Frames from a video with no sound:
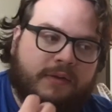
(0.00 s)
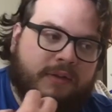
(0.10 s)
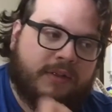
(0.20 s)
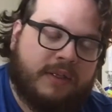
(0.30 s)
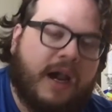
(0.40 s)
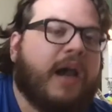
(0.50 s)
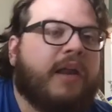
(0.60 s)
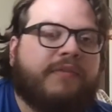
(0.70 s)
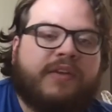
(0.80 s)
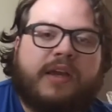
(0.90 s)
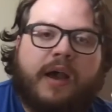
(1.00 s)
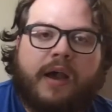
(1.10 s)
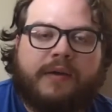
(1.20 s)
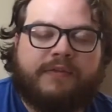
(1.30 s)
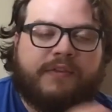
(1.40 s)
side of
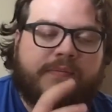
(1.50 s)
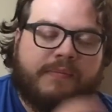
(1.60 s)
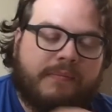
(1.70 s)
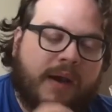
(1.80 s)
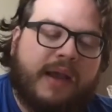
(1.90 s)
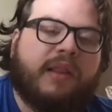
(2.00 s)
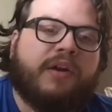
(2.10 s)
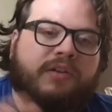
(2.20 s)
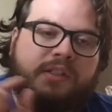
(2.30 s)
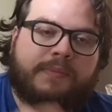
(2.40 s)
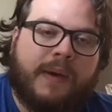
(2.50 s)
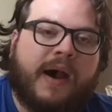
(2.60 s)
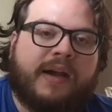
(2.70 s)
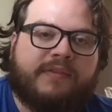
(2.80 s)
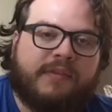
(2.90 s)
from my little
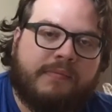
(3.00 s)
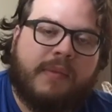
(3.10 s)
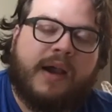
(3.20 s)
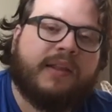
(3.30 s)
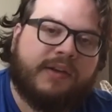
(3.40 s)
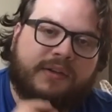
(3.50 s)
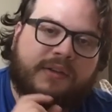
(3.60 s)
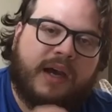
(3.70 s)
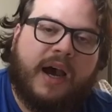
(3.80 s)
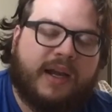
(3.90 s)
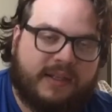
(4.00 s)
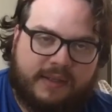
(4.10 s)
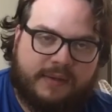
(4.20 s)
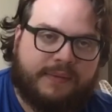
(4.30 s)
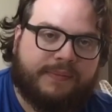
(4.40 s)
spot, from my little dot
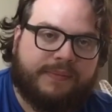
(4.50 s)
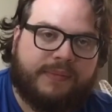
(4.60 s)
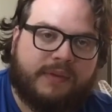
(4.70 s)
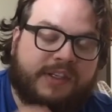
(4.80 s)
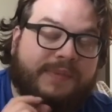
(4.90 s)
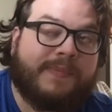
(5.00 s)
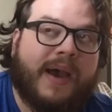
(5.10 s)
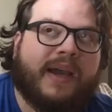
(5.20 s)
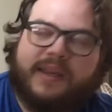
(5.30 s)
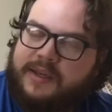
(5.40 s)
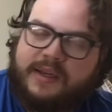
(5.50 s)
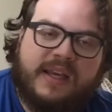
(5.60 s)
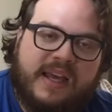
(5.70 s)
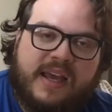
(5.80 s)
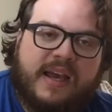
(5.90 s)
speck
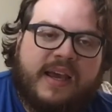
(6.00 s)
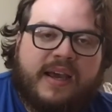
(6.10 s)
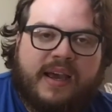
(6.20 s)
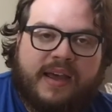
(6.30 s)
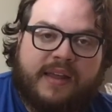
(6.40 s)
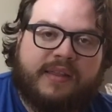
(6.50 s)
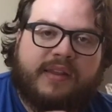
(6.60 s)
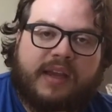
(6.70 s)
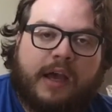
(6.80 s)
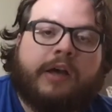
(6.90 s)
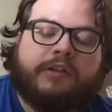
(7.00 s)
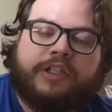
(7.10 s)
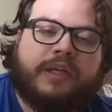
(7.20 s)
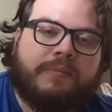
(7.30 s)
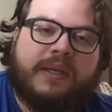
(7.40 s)
in the
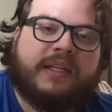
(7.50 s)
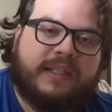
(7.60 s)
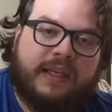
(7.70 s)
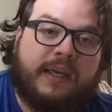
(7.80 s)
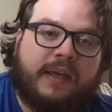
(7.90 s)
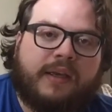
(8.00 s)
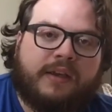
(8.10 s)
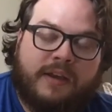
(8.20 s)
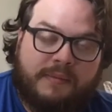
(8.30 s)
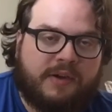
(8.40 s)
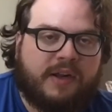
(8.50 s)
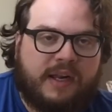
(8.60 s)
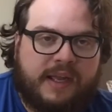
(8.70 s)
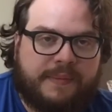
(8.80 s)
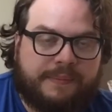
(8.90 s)
LGBT
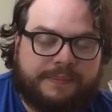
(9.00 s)
community.